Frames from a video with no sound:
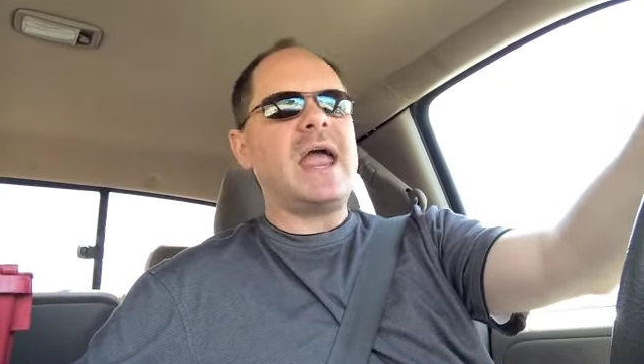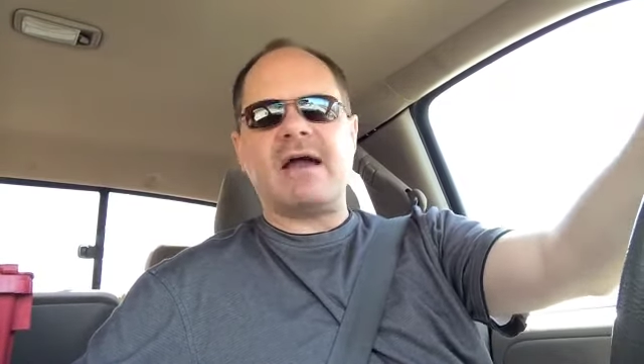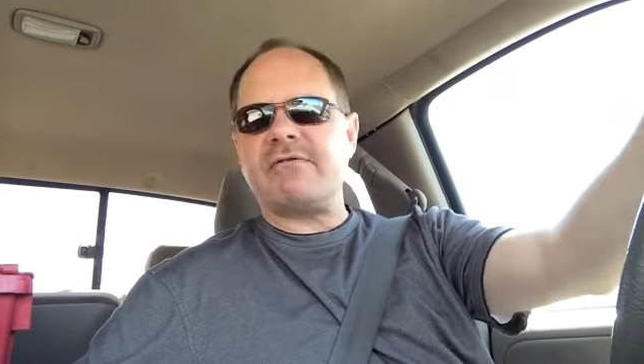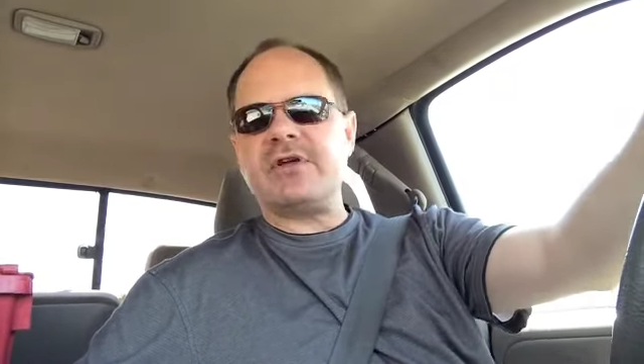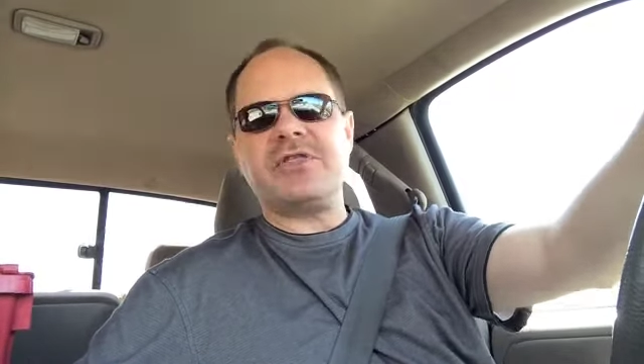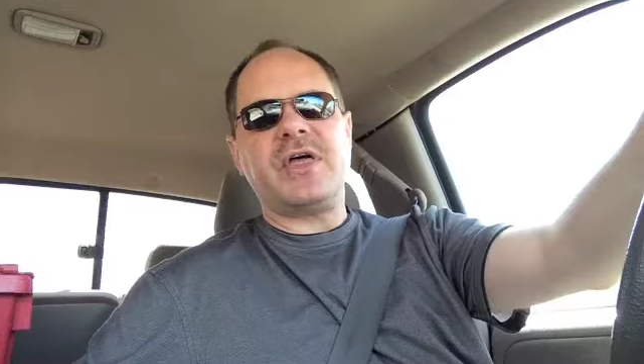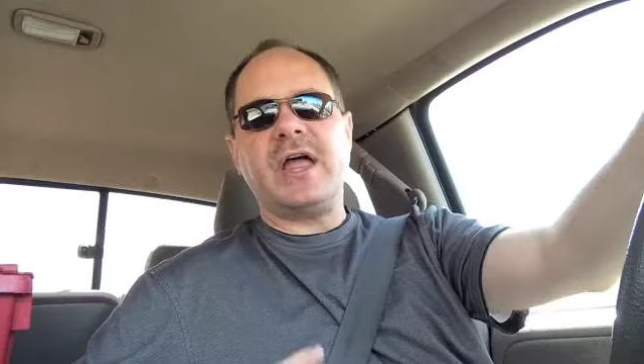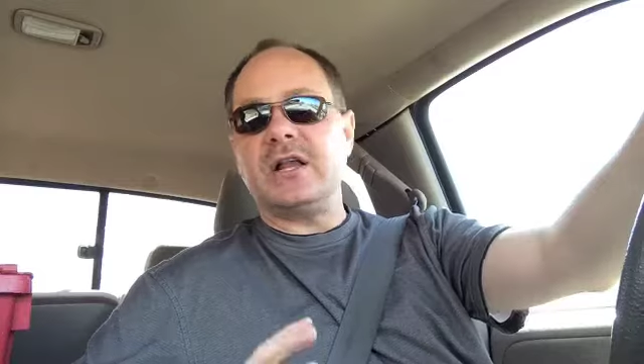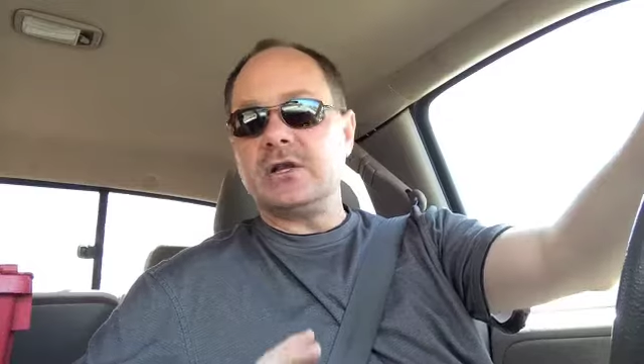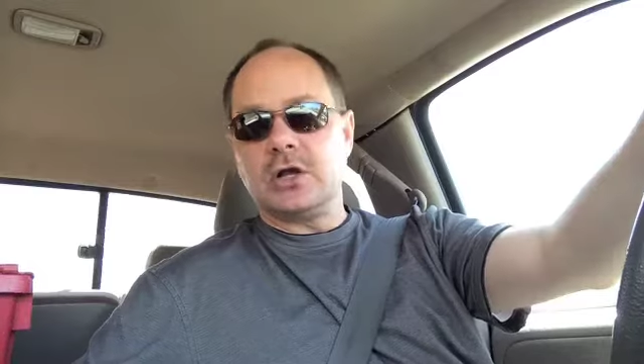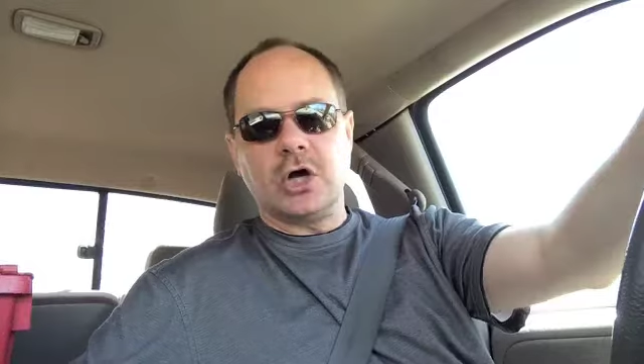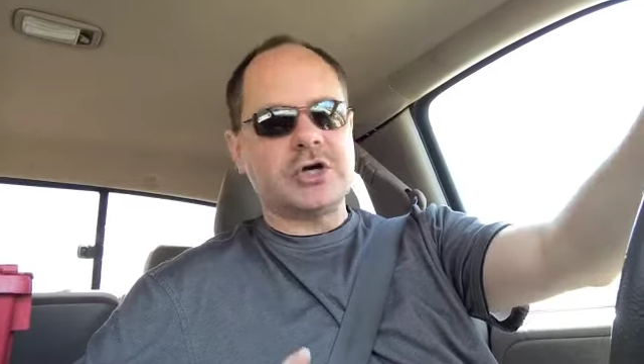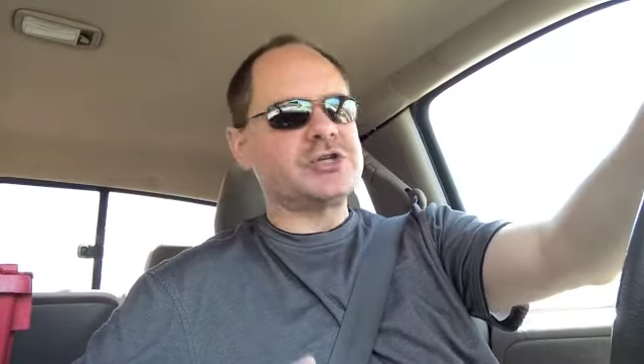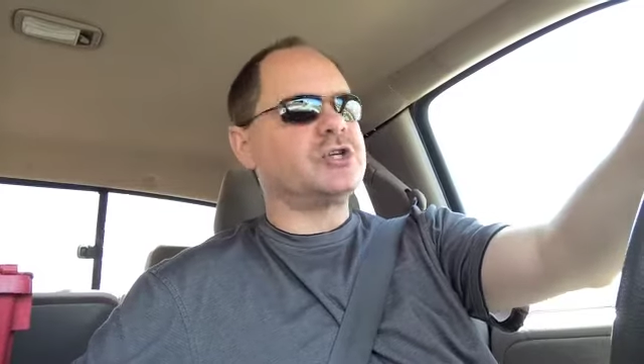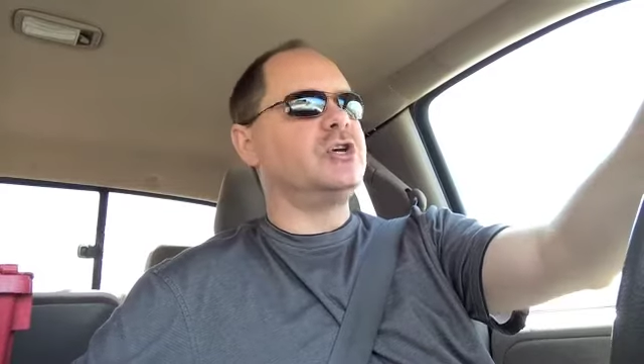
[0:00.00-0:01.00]
everything
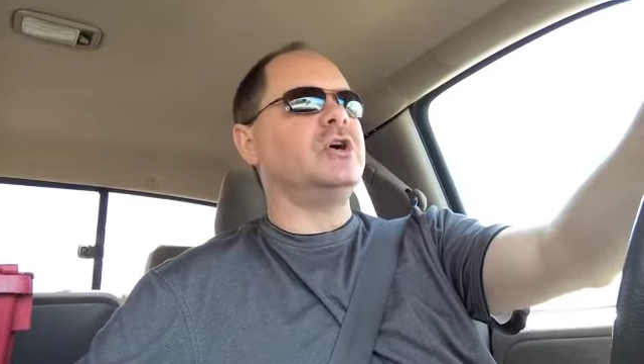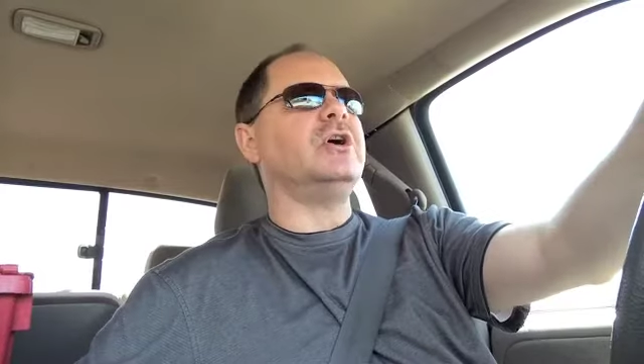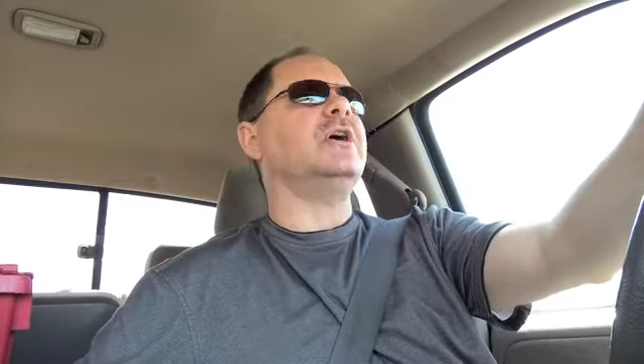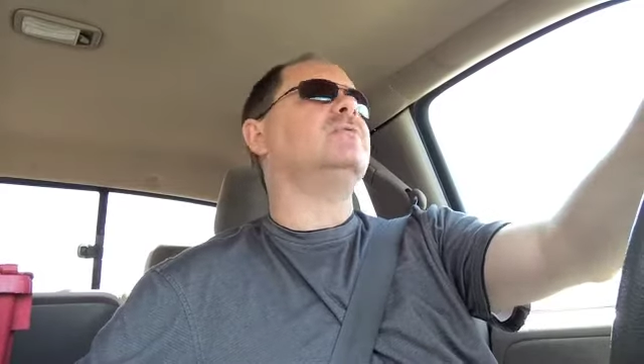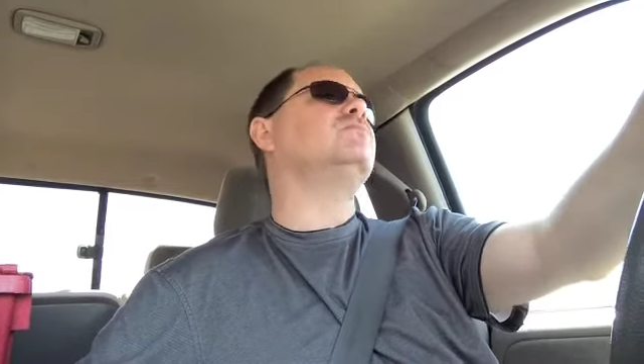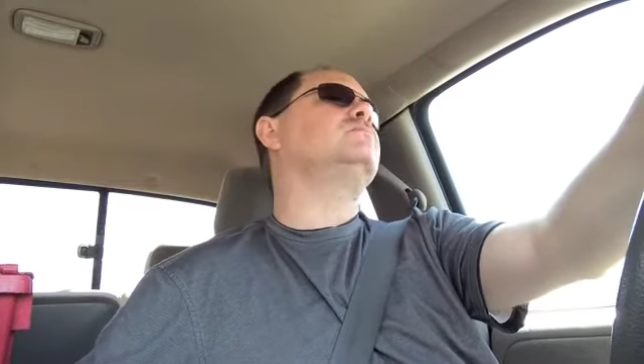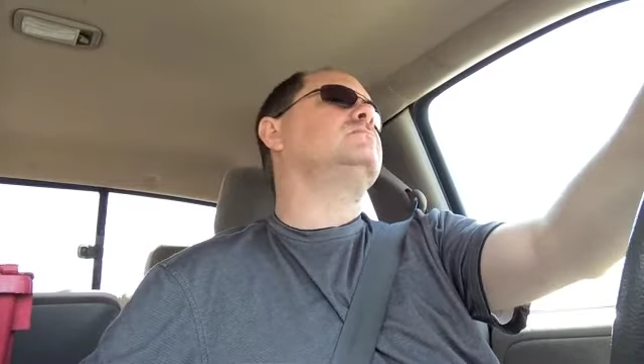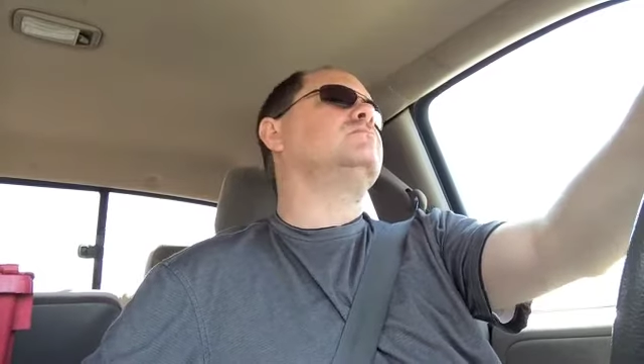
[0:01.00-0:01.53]
looks good